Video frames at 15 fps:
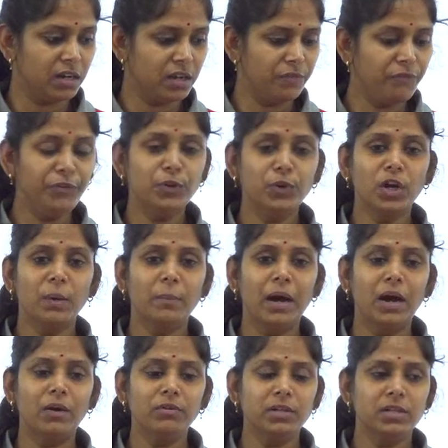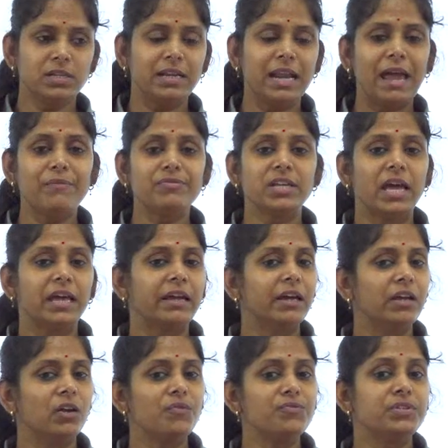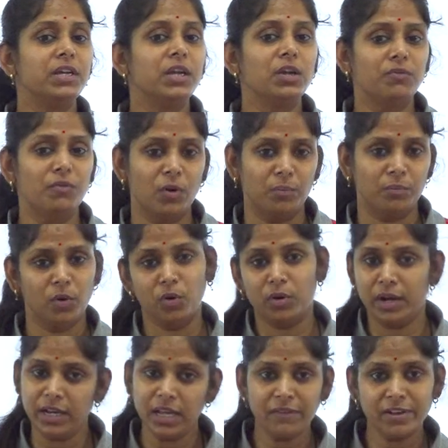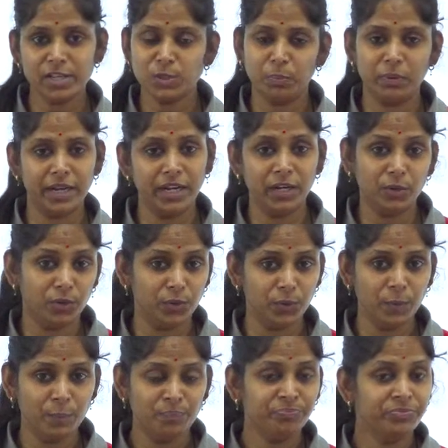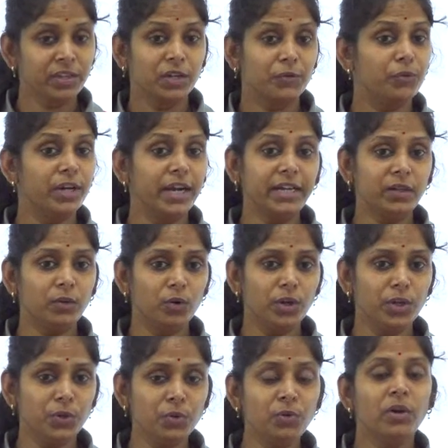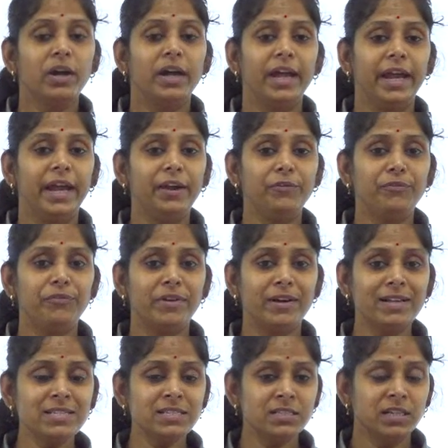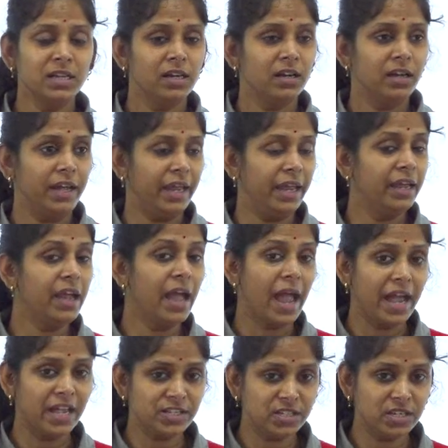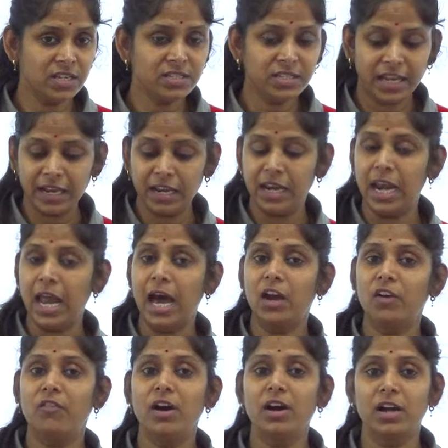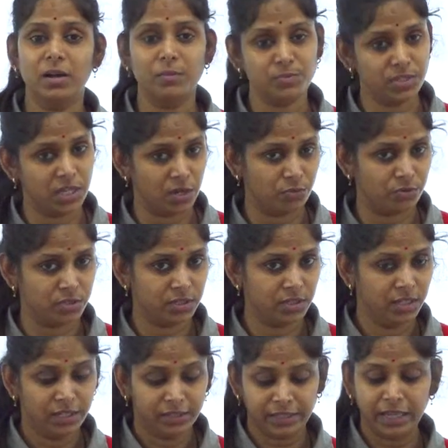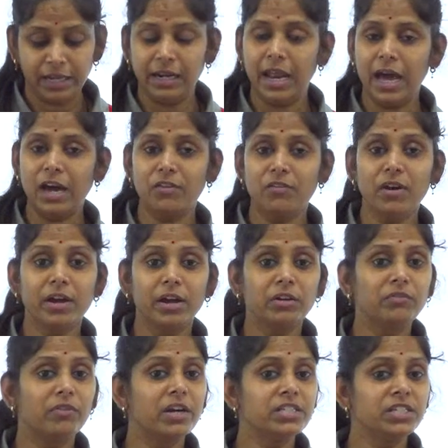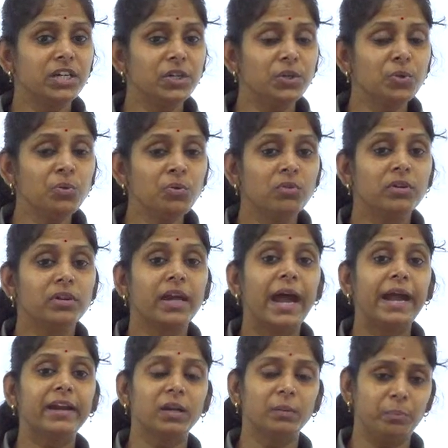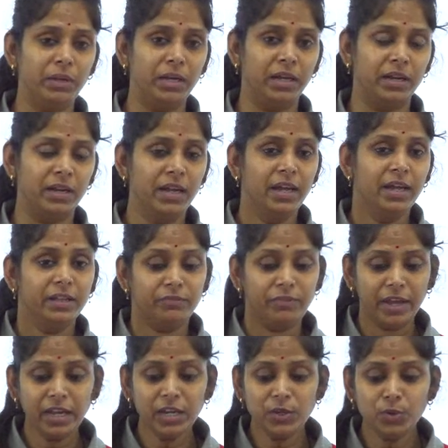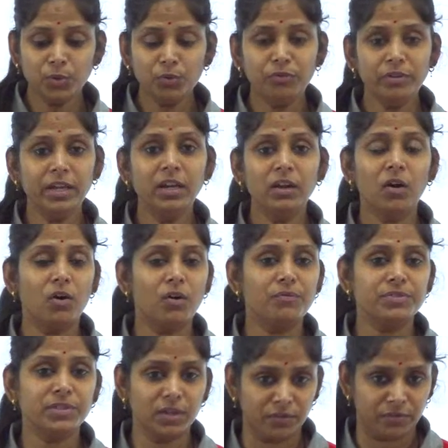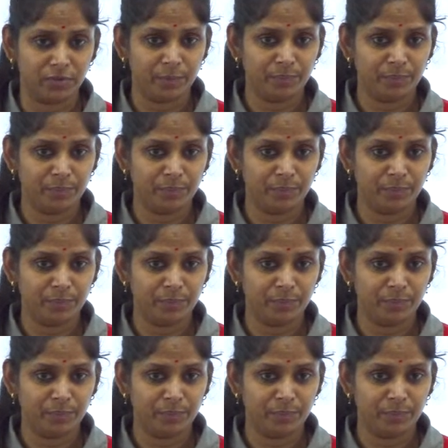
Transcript: if you talk about life cycle of silkworm, already I have explained to you what I told you. At first egg hatches and larva comes out, then larva converts into caterpillar. When you will observe